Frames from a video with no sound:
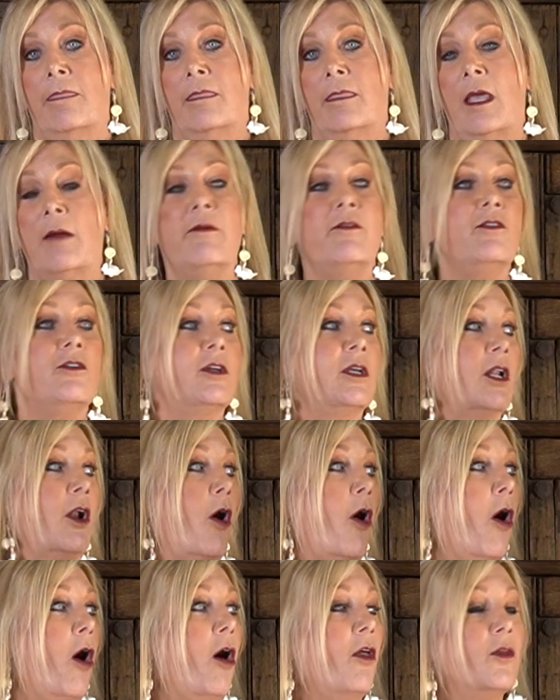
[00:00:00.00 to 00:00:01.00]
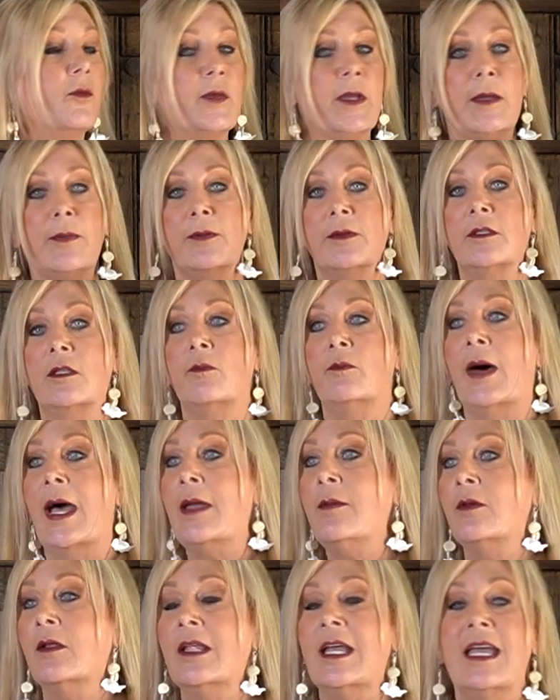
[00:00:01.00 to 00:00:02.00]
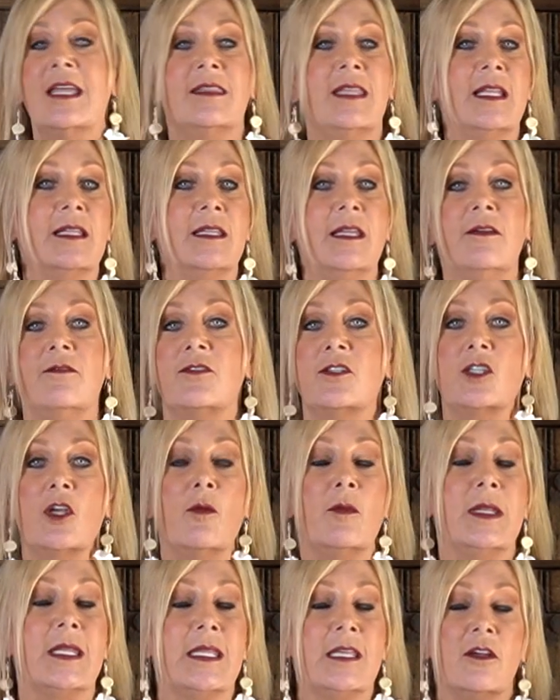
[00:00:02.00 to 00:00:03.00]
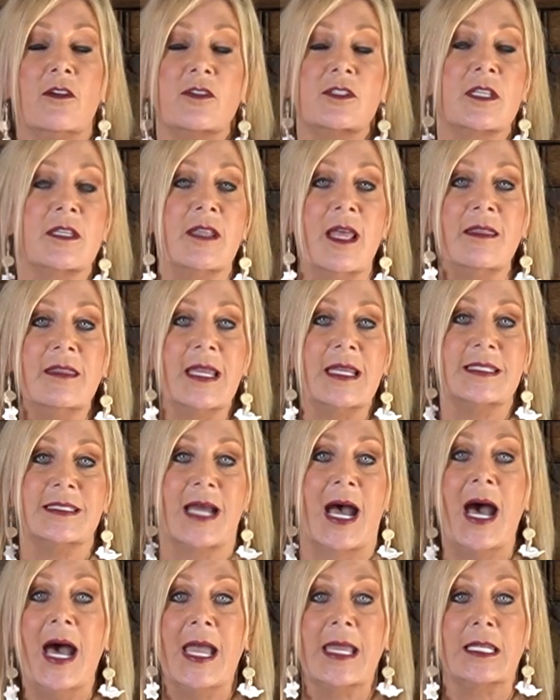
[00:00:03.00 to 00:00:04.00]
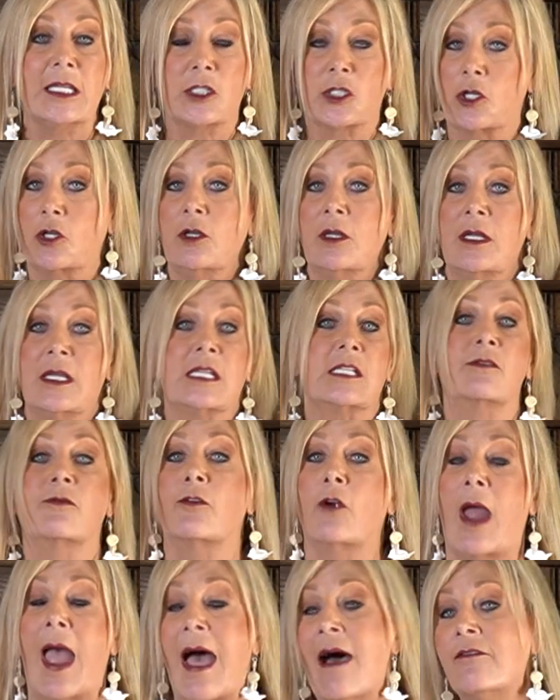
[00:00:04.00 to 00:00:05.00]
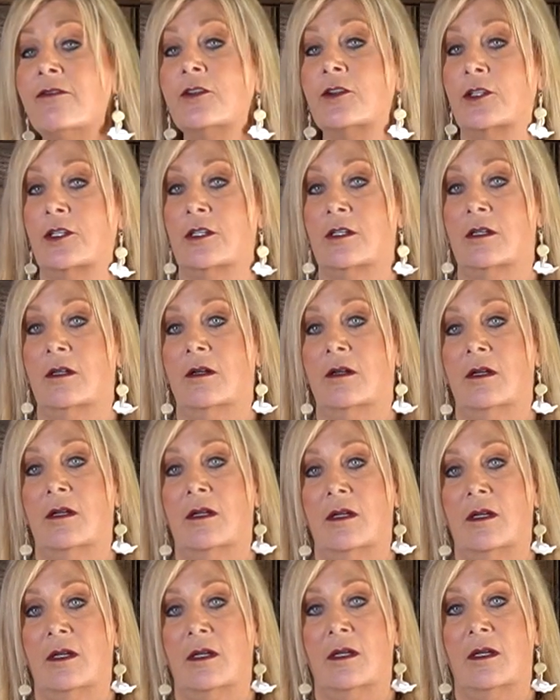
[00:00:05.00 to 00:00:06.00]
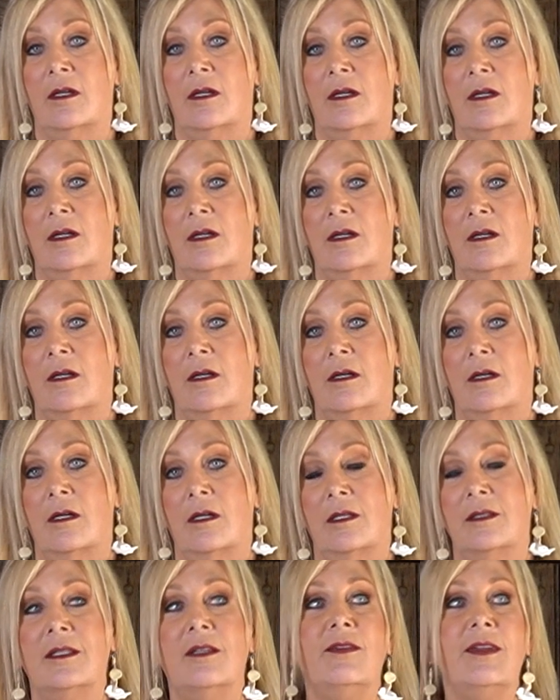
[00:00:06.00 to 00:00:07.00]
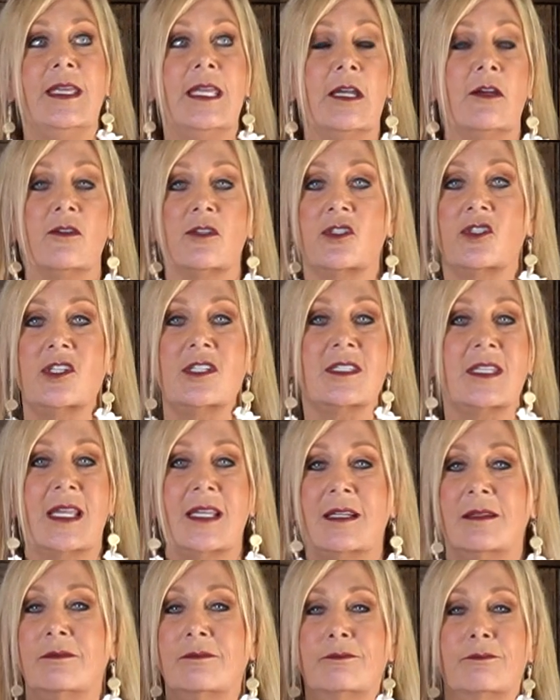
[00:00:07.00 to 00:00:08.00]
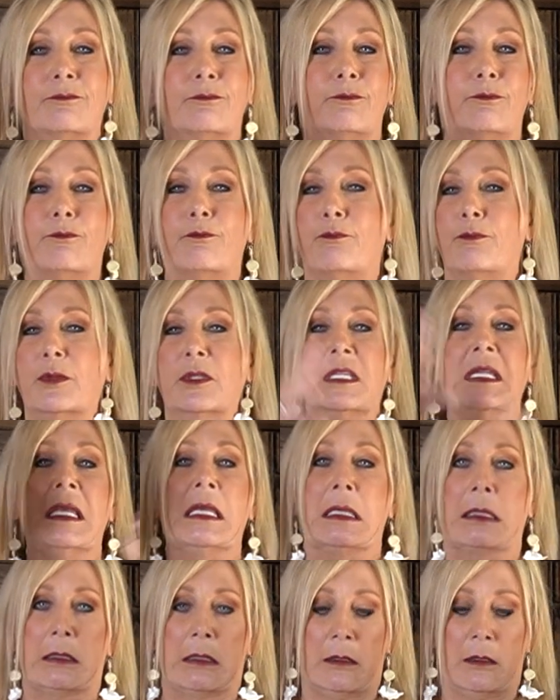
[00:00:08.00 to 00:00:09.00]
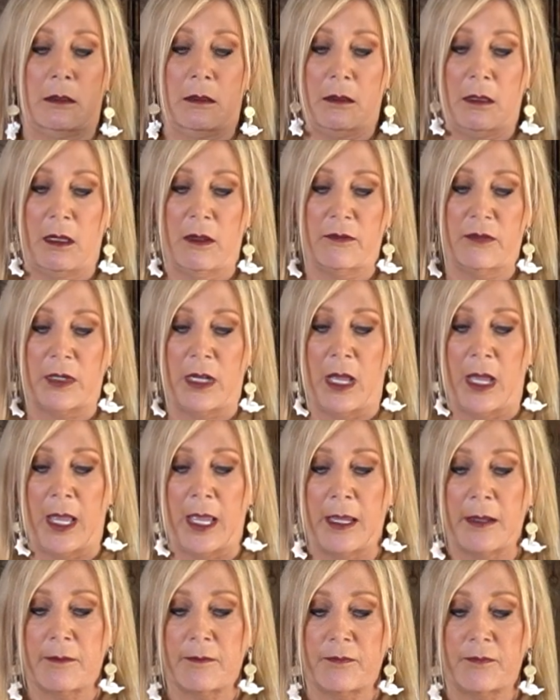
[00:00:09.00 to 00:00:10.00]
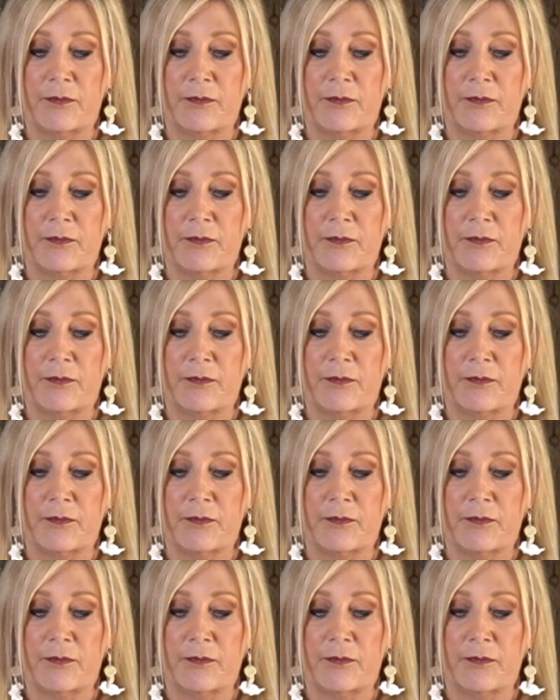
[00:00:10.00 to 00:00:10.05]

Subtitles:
I mean, if you look at all the people in the Bible, they lived so many years and then they died. Eternity is forever. Living here is just like a blink of an eye.